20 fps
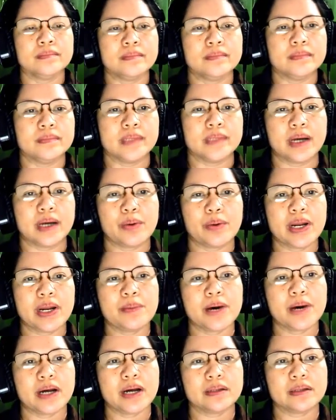Now, what
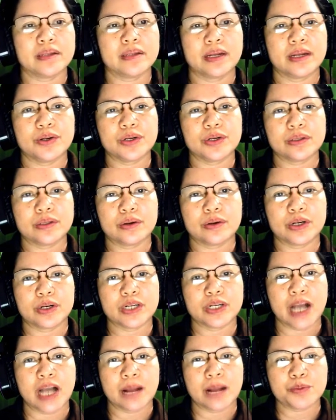about the neutron
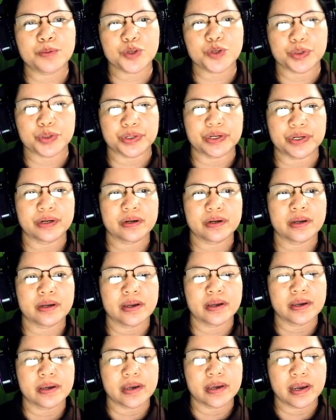capture
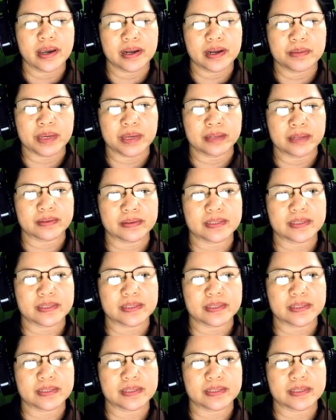elements?